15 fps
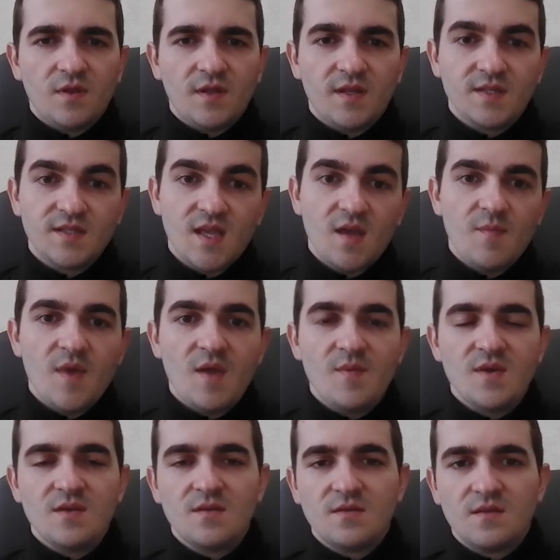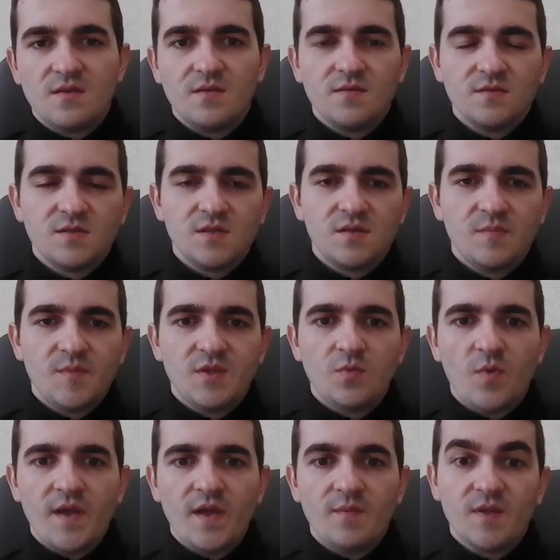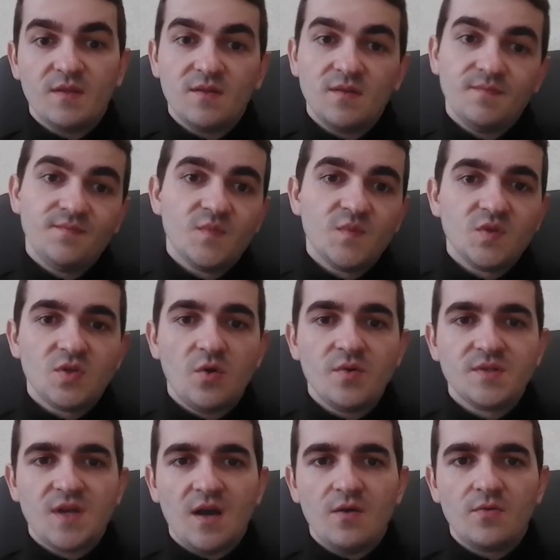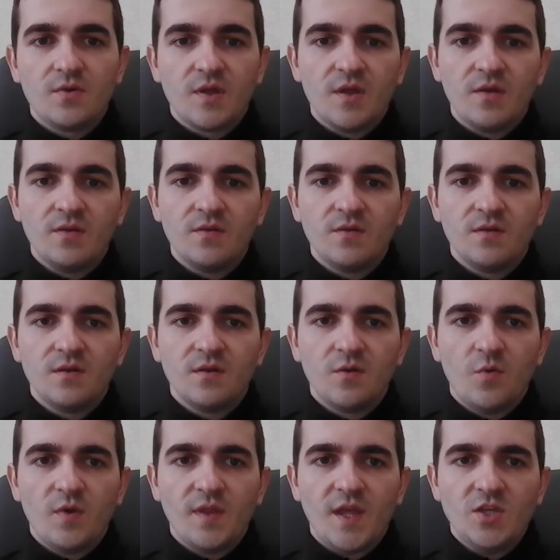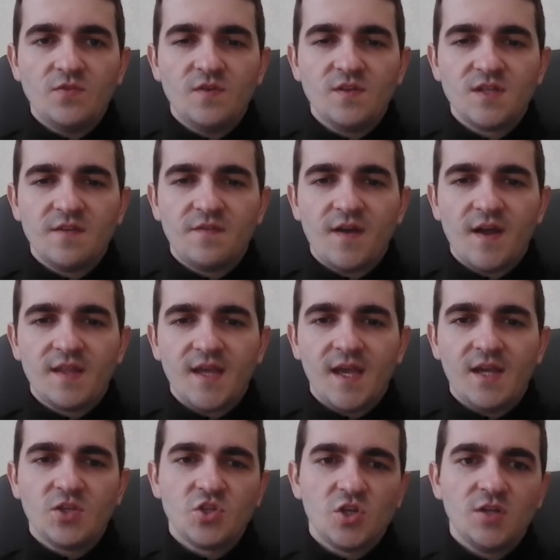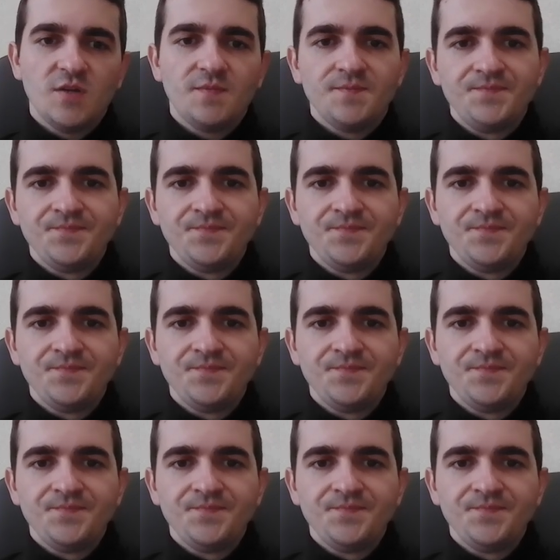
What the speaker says: His king maybe a bit weak, but so is our king. Queen h3 is a threat, actually.